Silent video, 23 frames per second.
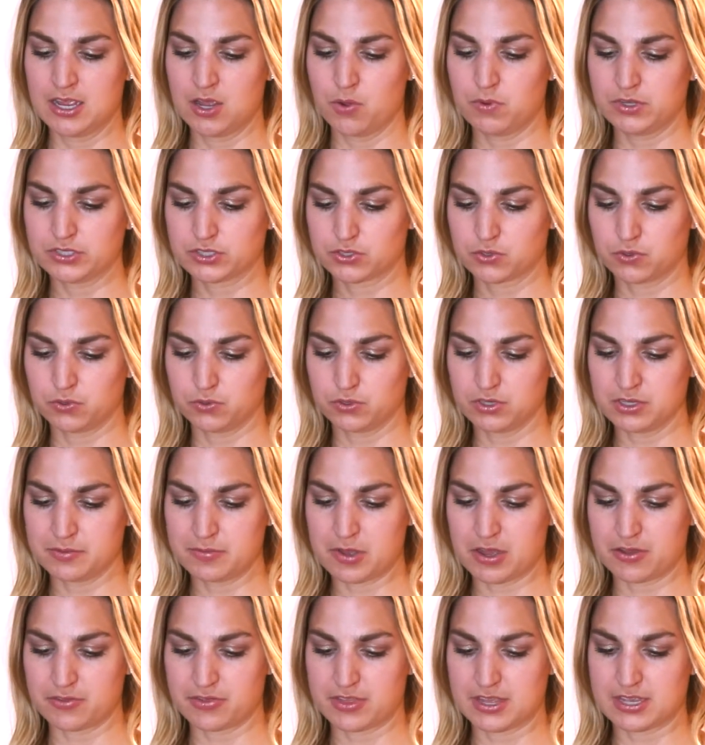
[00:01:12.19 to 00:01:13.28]
What's cool
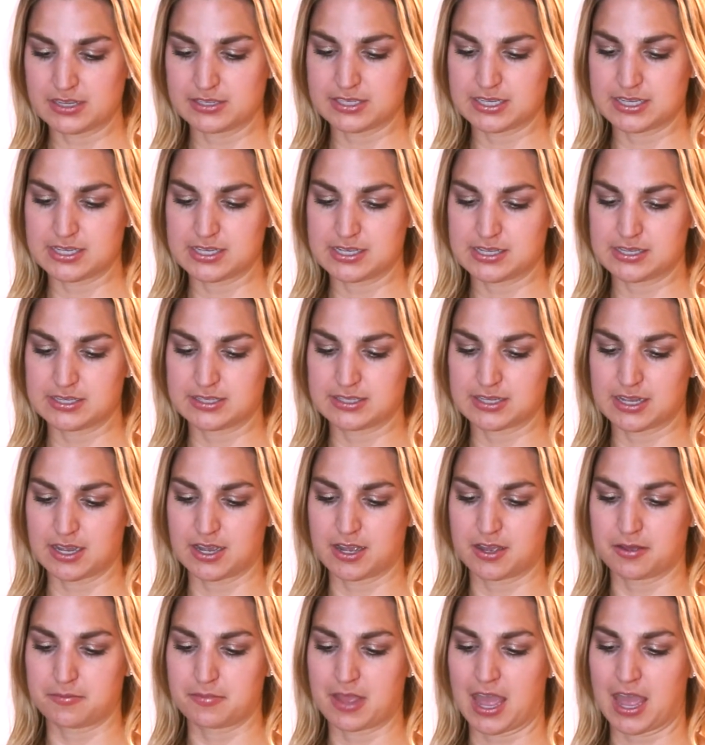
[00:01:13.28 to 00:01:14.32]
about this is um,